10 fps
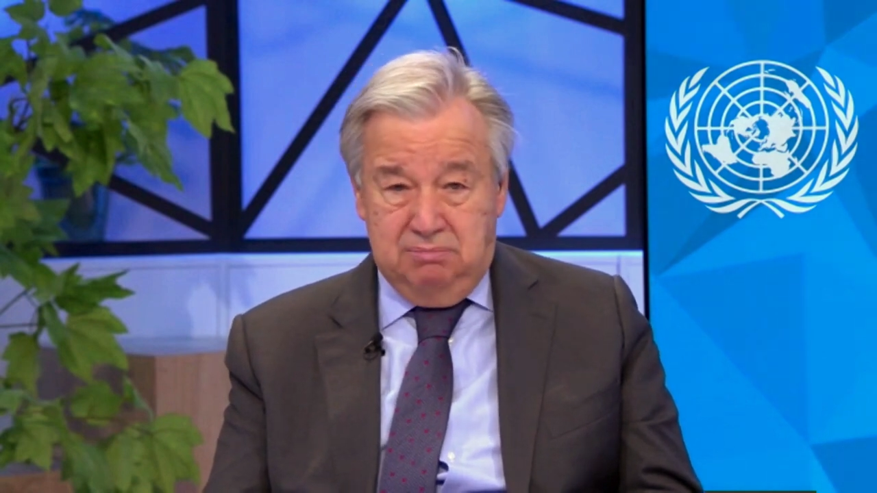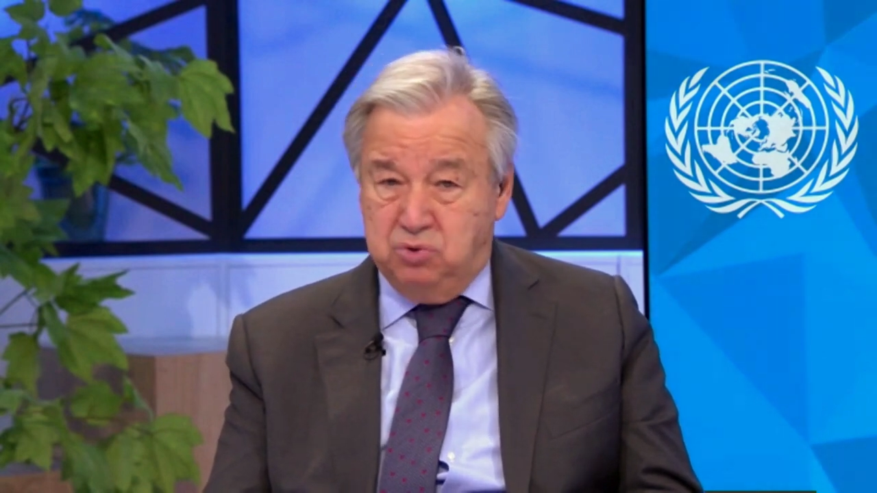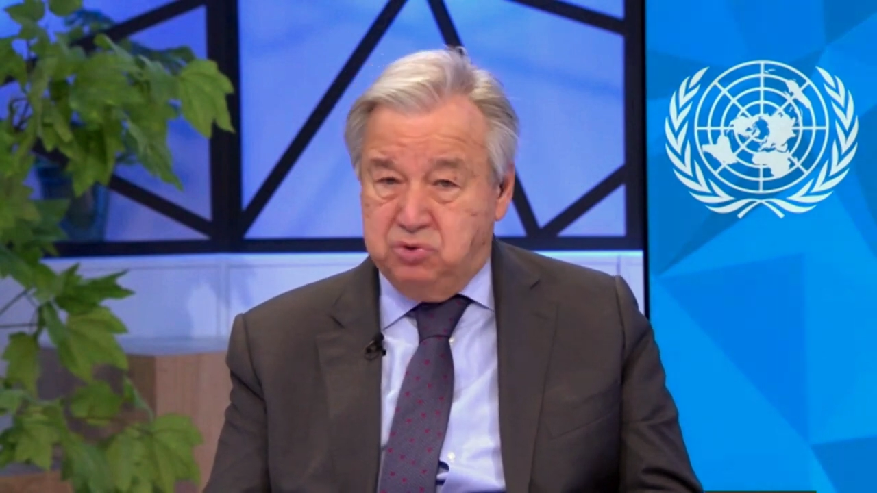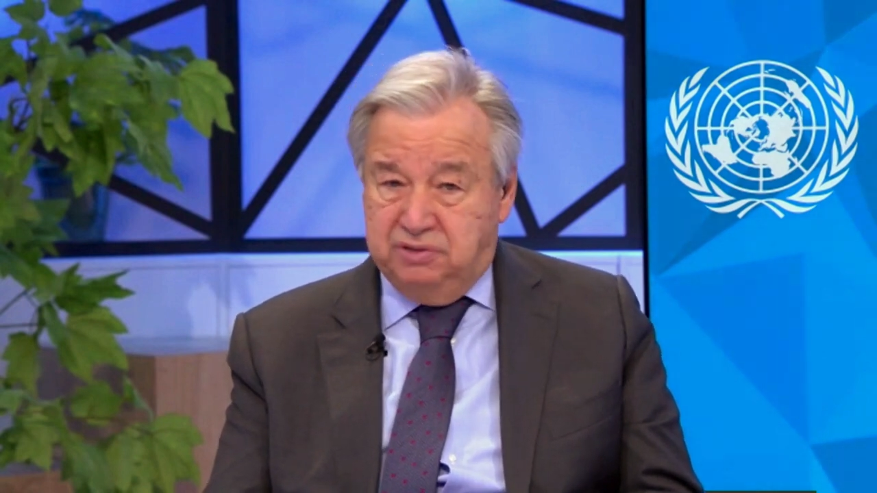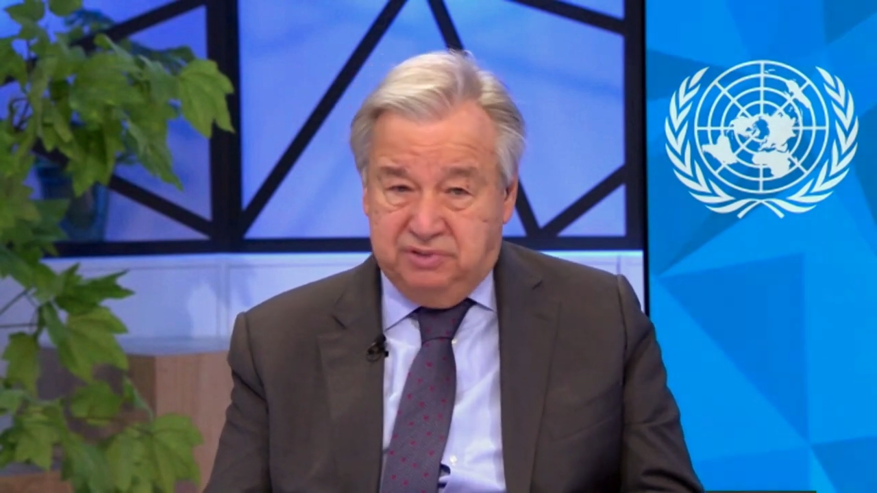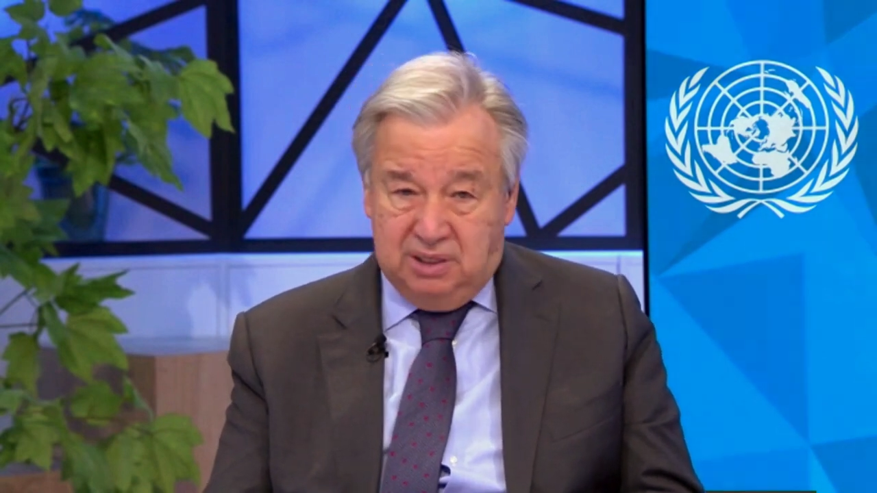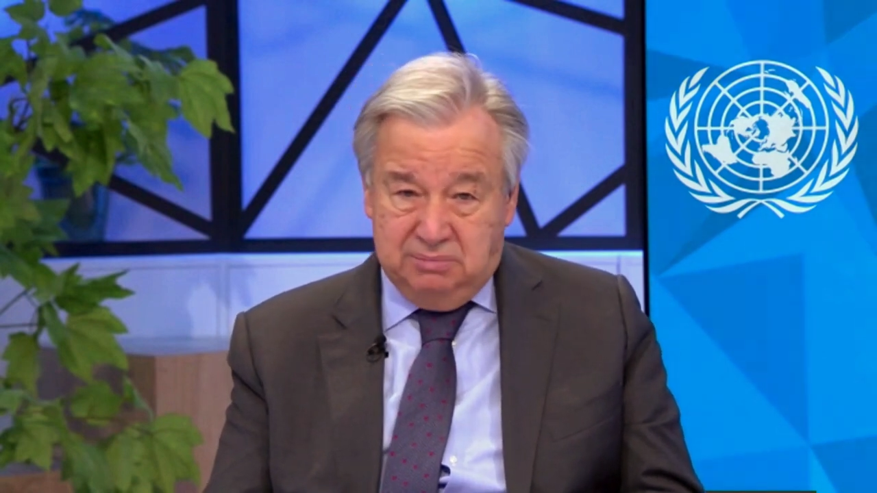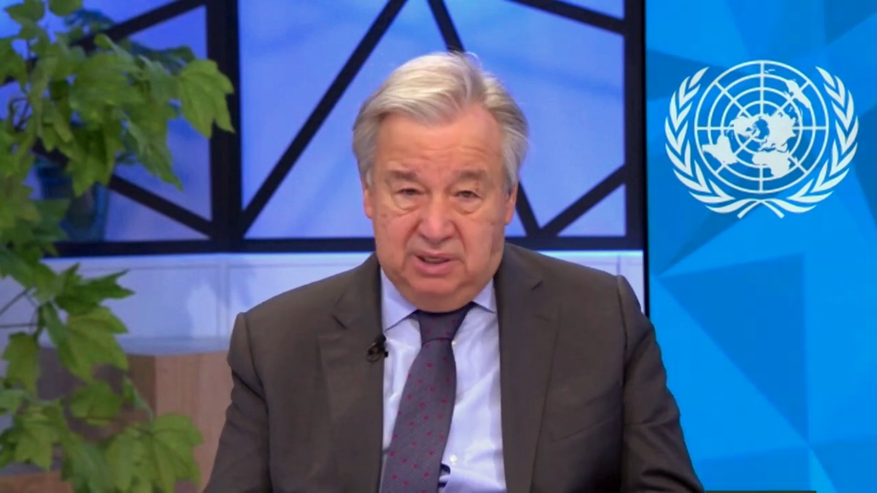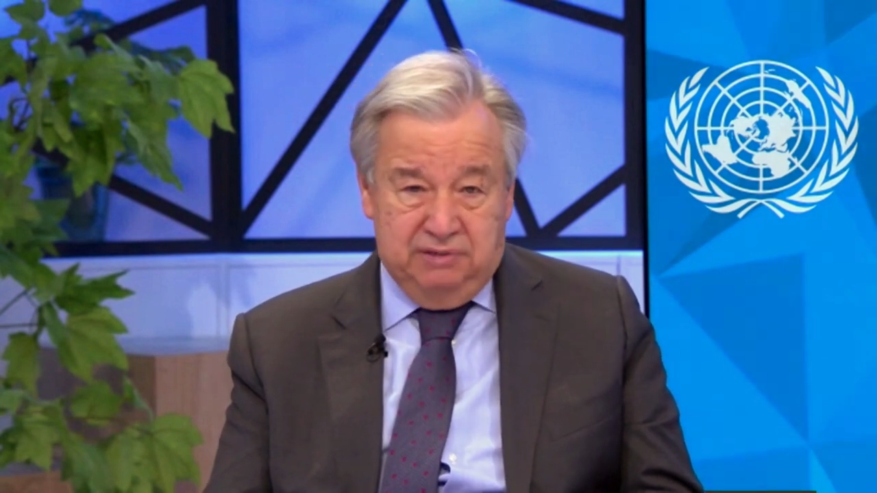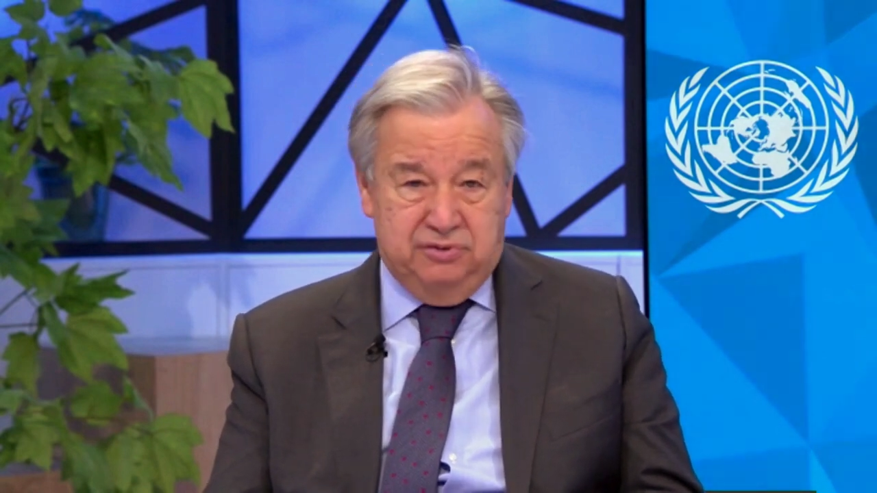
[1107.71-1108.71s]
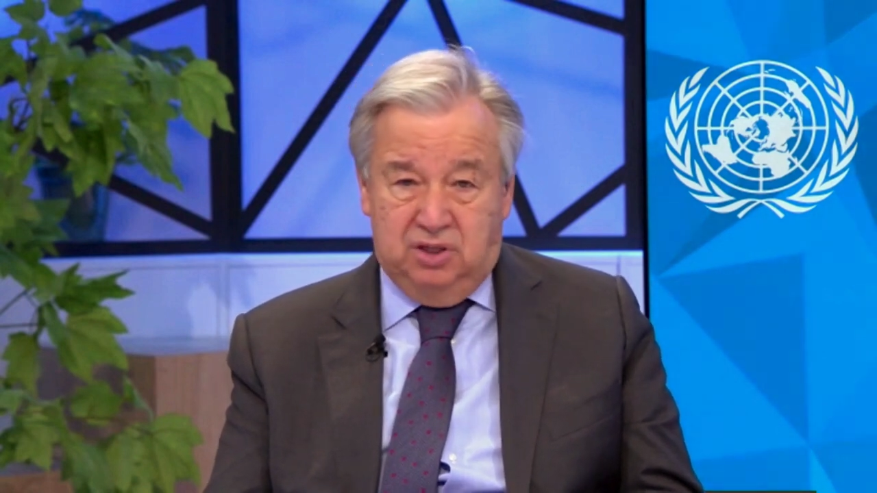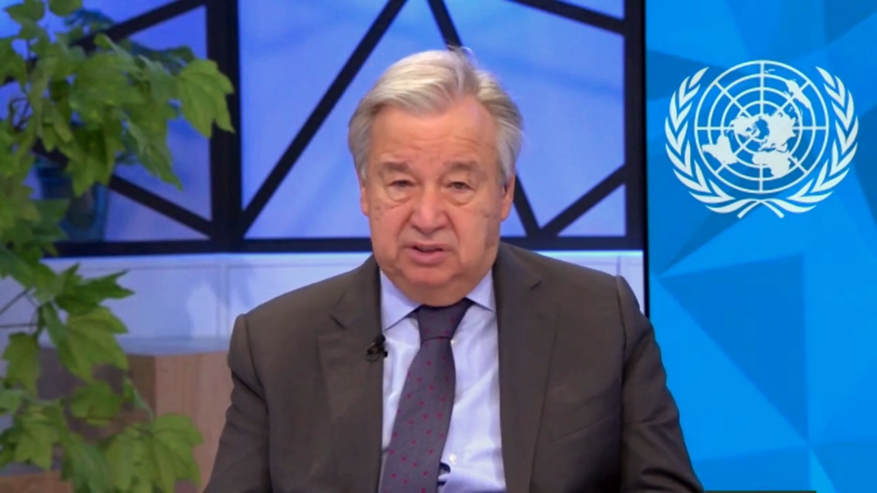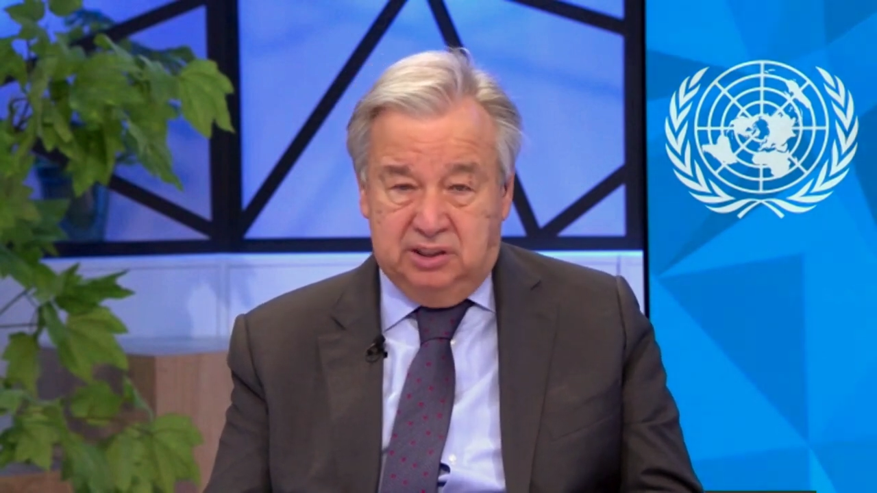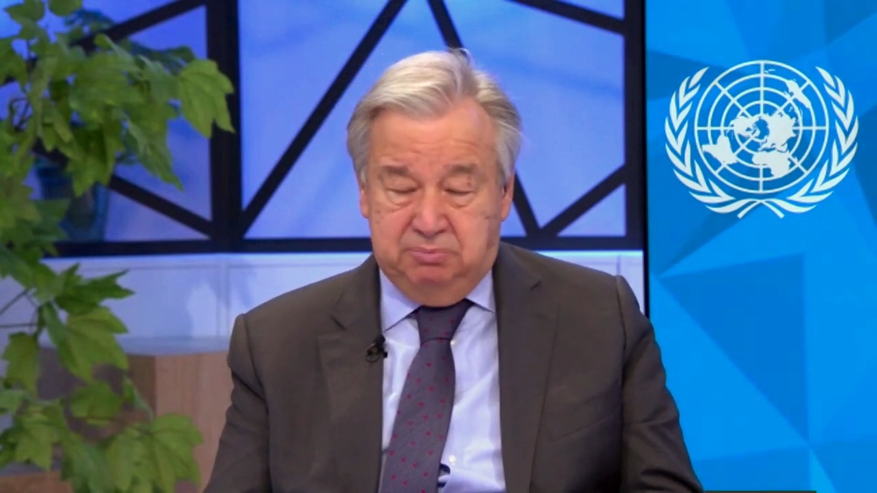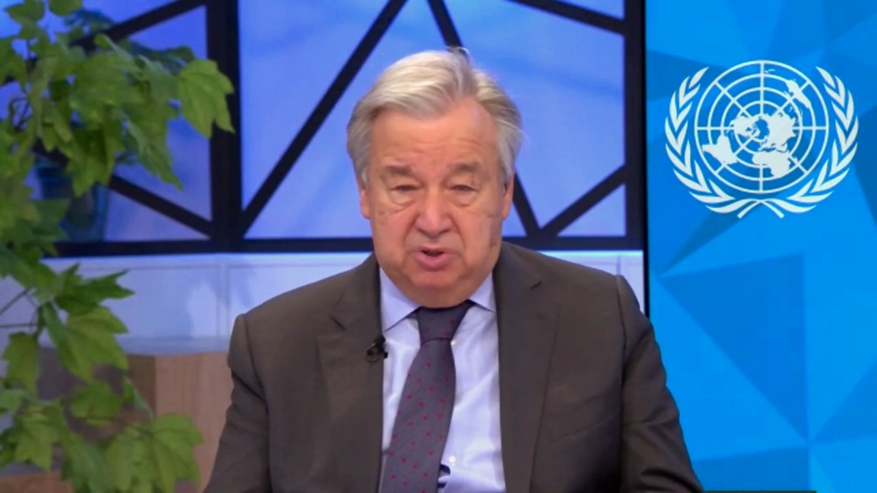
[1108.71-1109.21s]
most of them, have
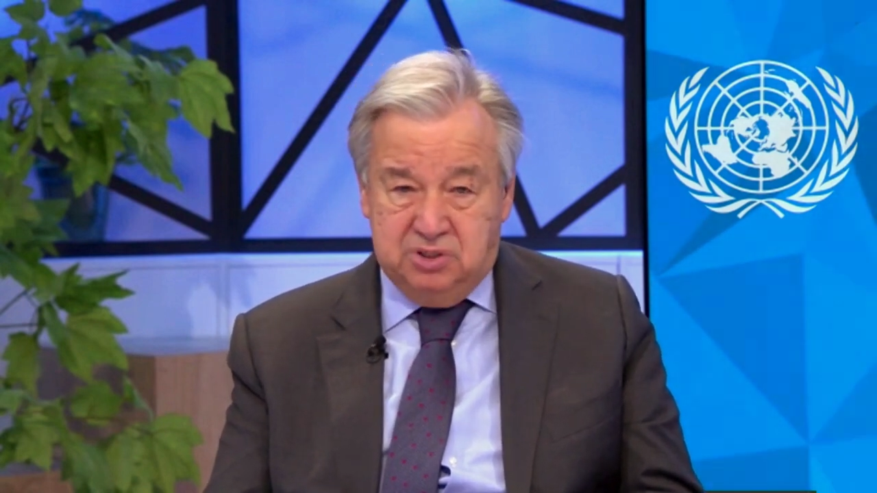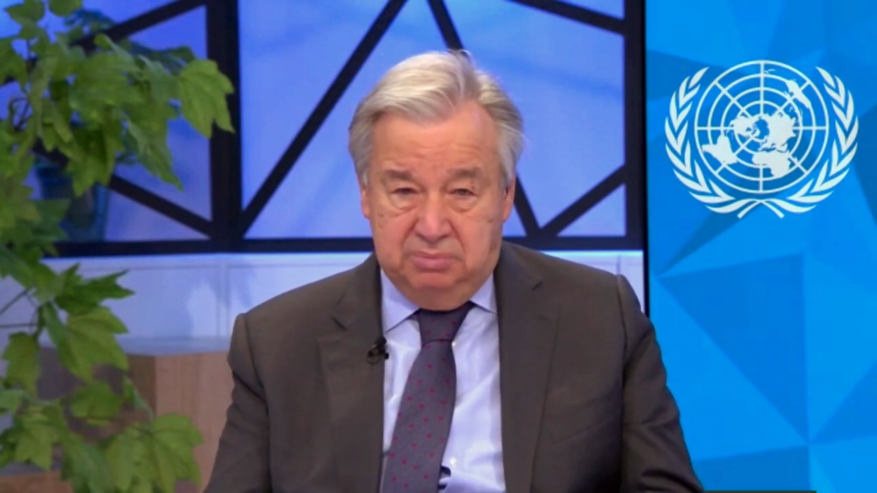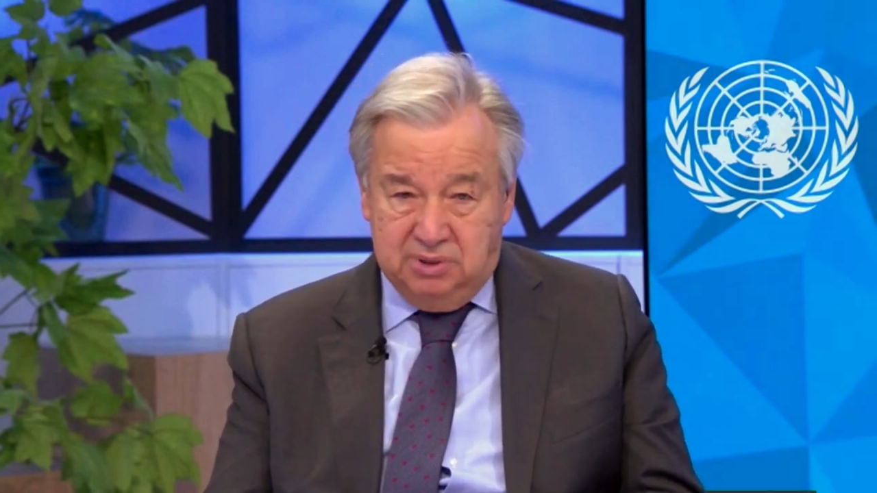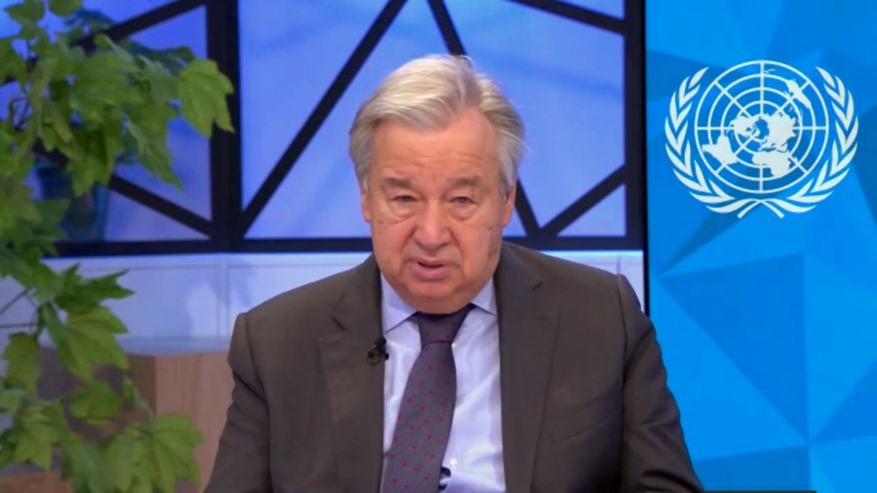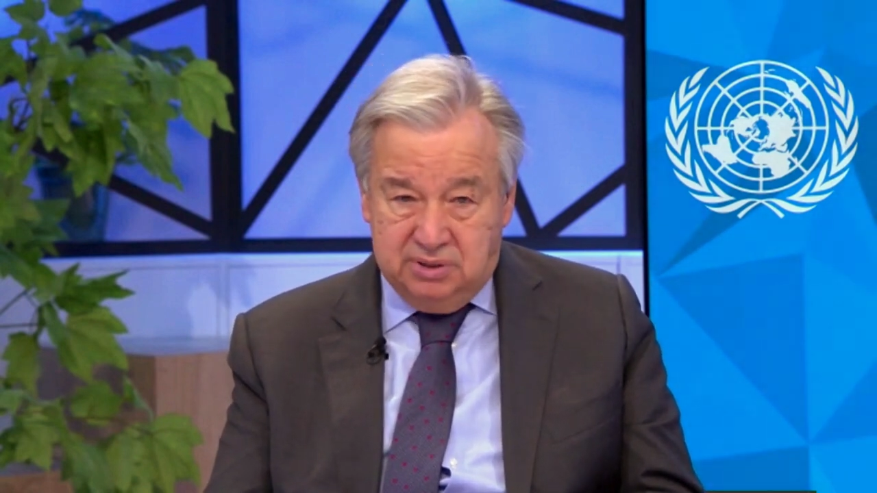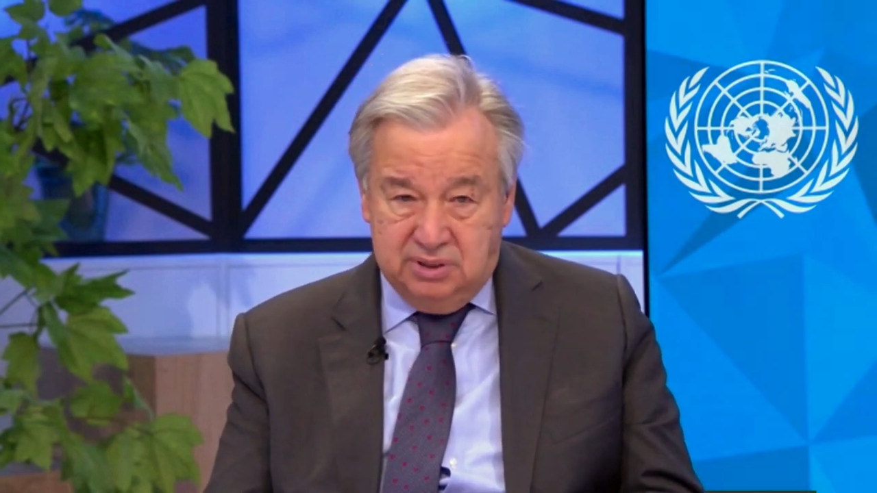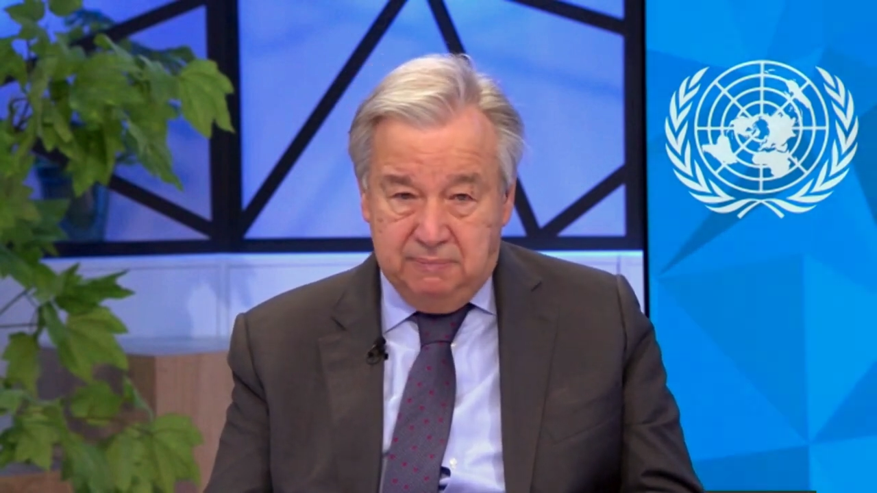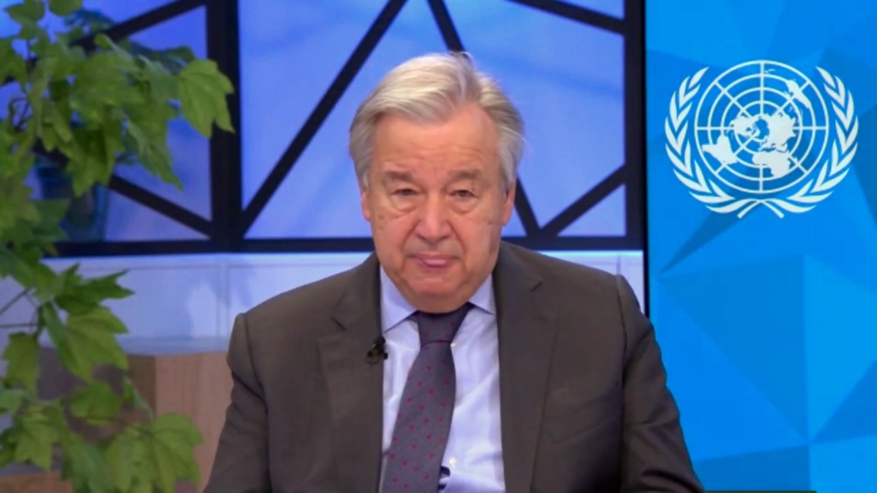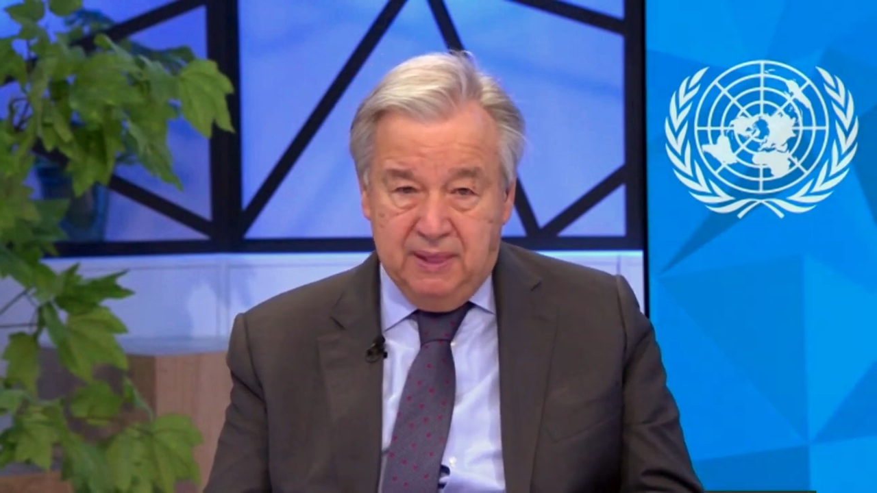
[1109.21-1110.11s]
not that possibility.